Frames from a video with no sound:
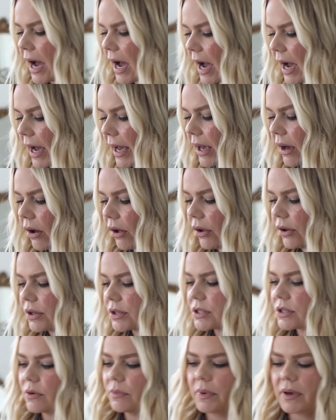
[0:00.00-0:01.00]
I
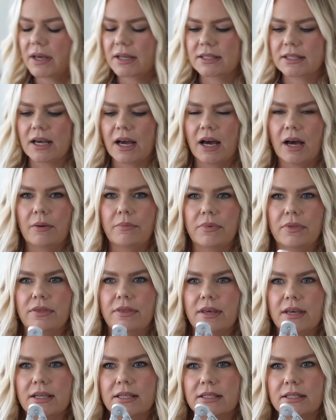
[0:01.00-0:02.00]
also picked up
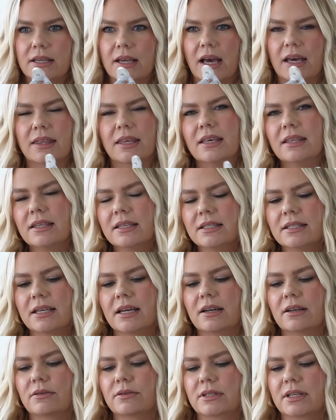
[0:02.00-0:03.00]
this, I think this
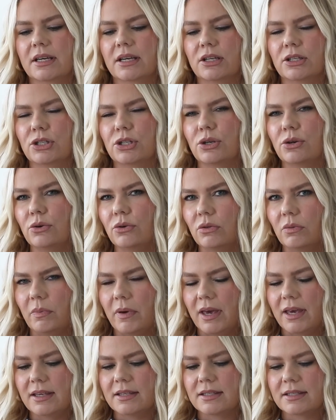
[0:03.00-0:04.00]
said it was like a
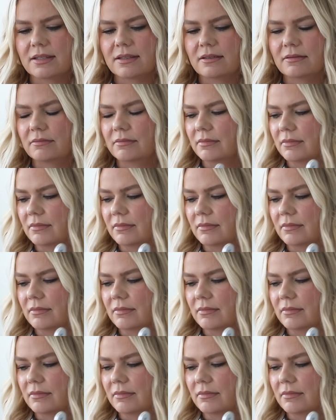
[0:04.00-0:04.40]
toothpaste